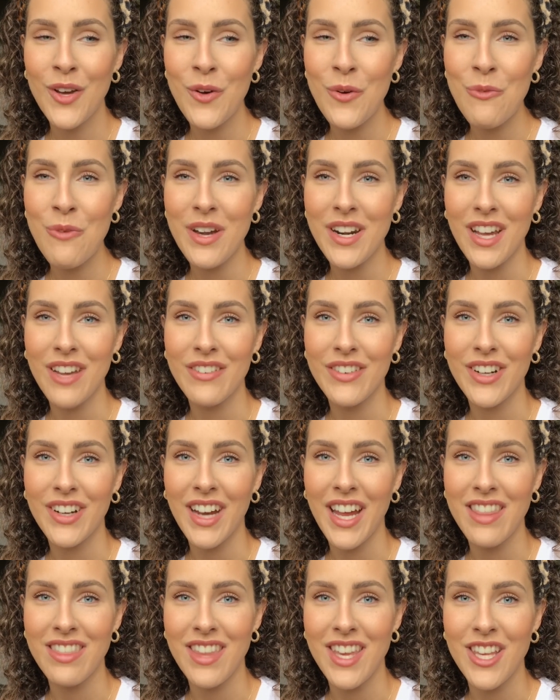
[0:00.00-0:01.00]
whatever.
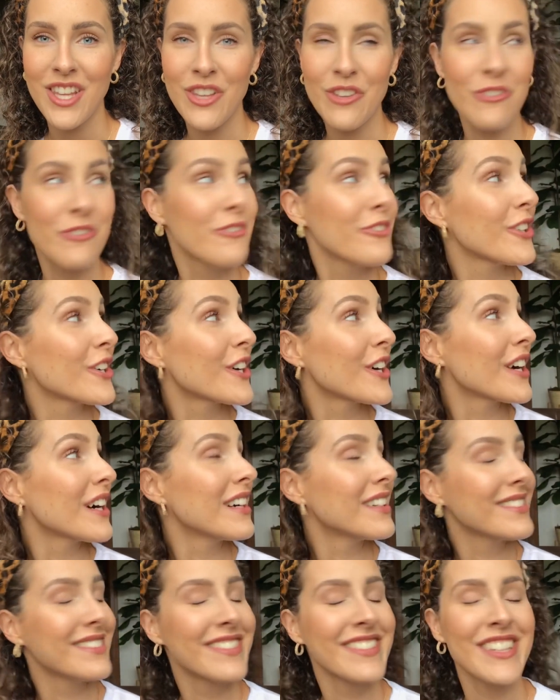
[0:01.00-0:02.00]
And thank you for,
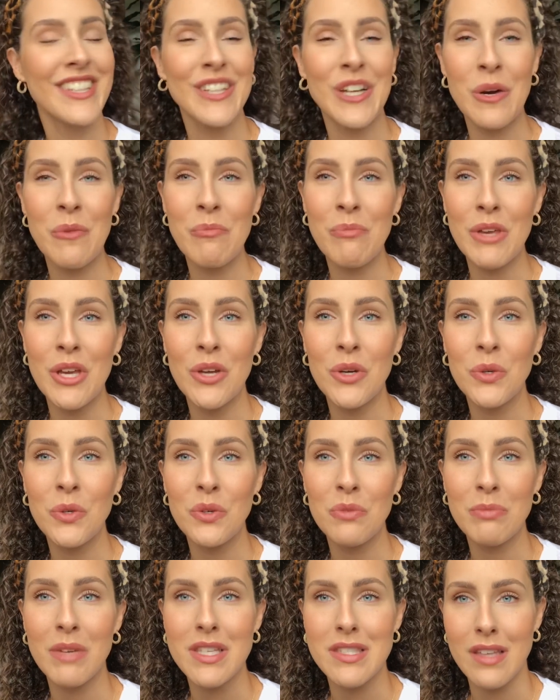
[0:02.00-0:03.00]
you know, being cool
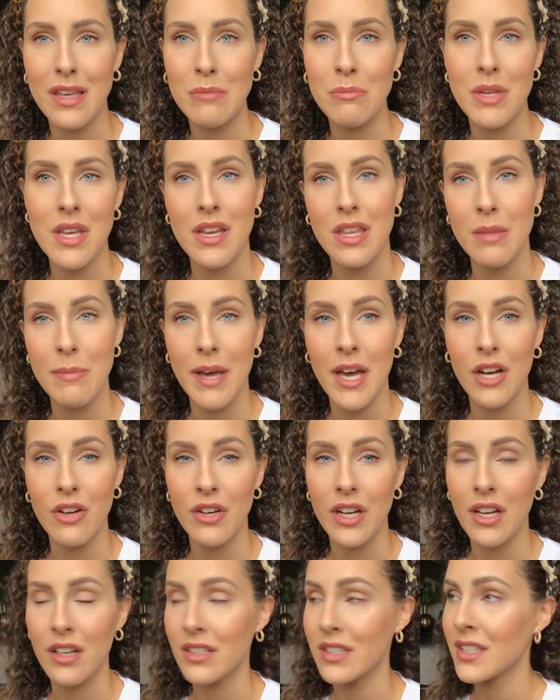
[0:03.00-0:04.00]
with my son being in the
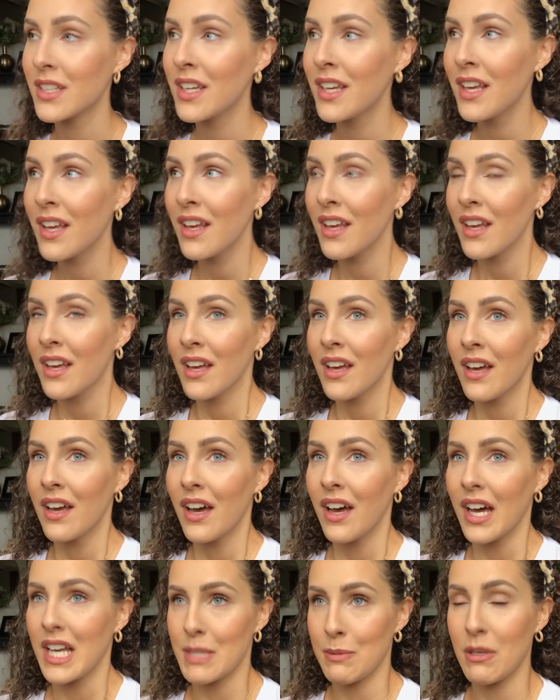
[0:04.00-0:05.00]
background.
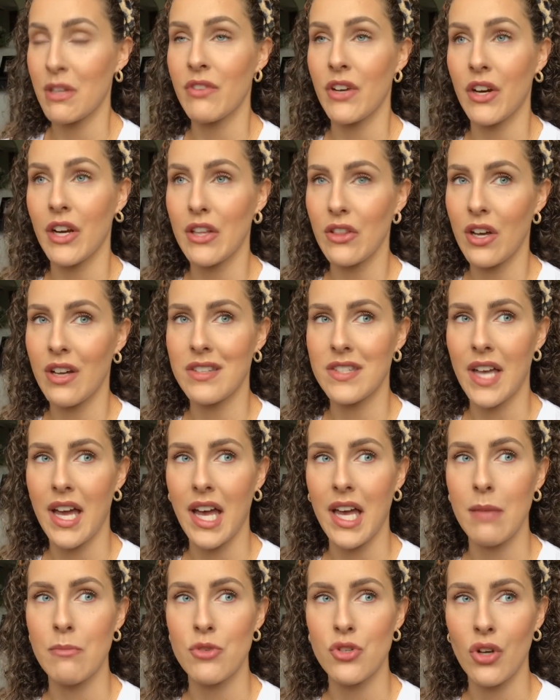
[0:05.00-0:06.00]
I spent a very long
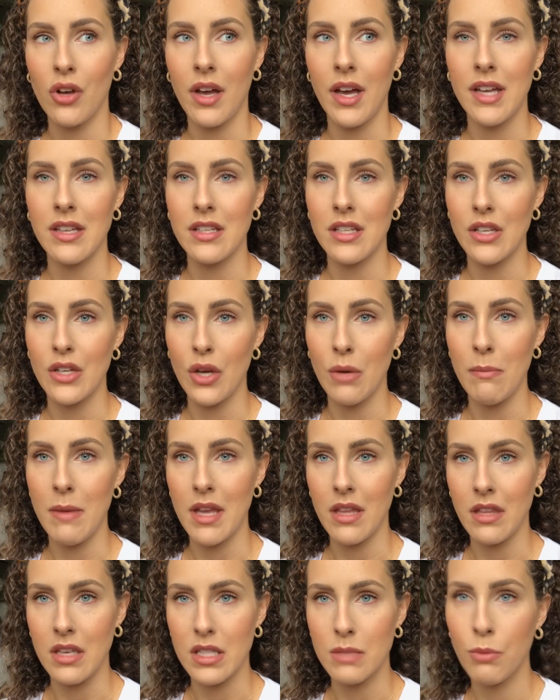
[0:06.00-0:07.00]
time trying to, you know, make
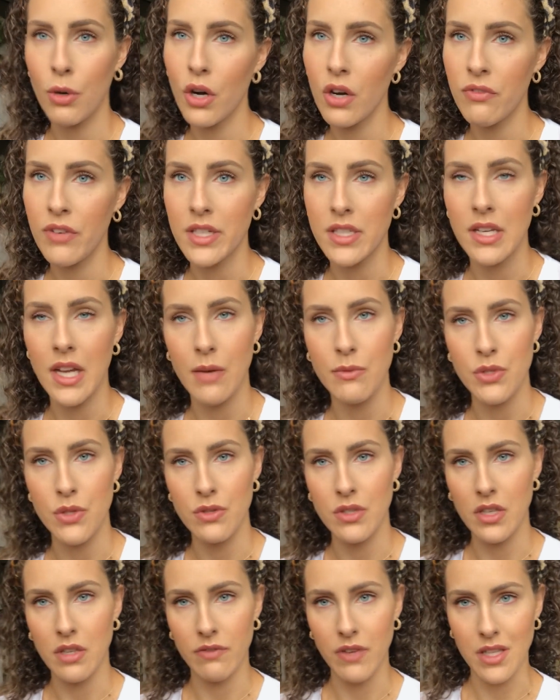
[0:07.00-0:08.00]
things perfect, and I was
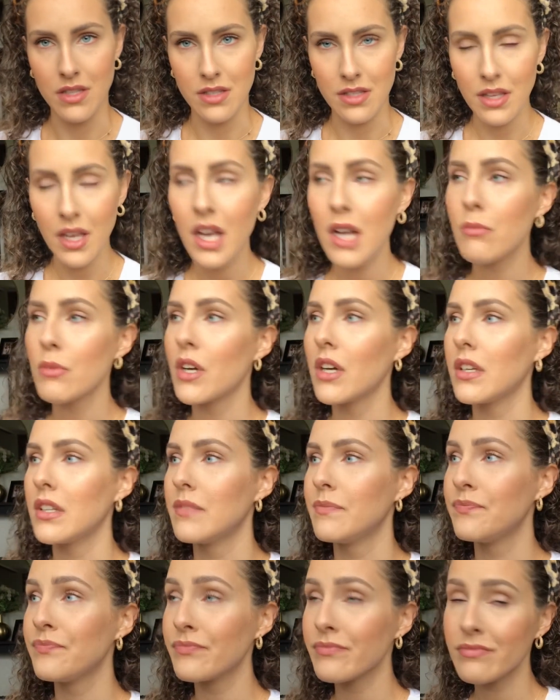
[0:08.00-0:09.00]
using a fancy camera,
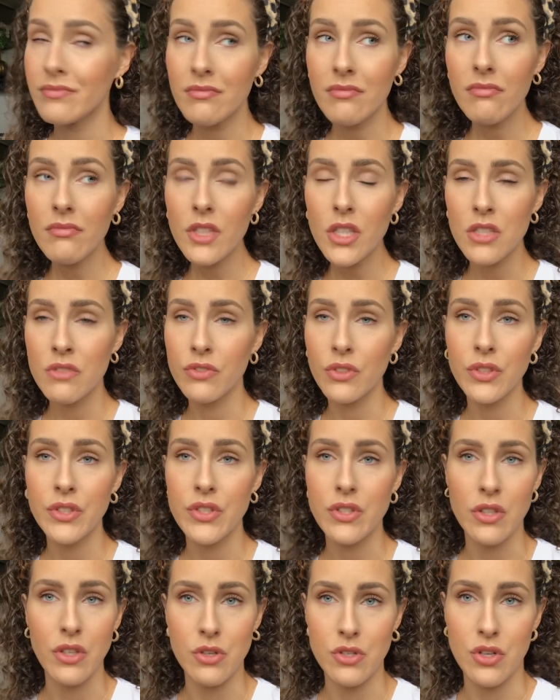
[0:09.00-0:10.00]
and full
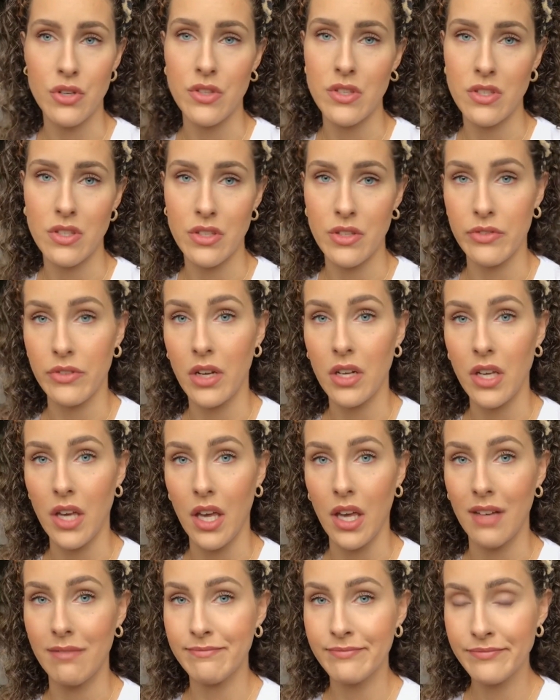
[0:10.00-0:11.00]
disclosure, this is the front
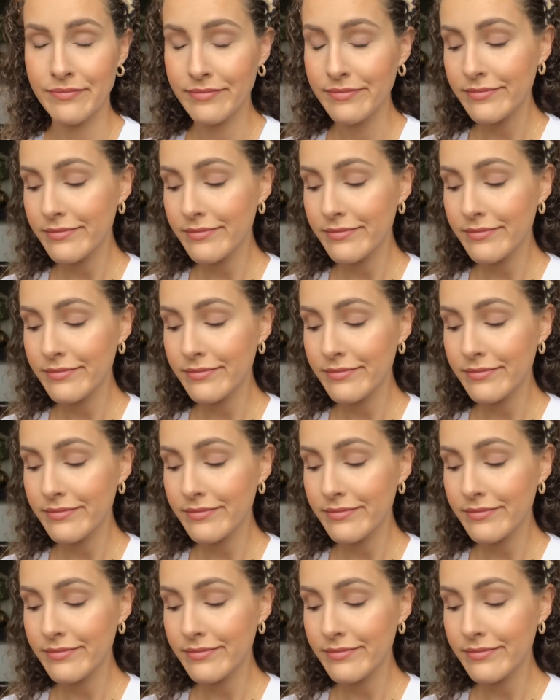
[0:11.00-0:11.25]
cam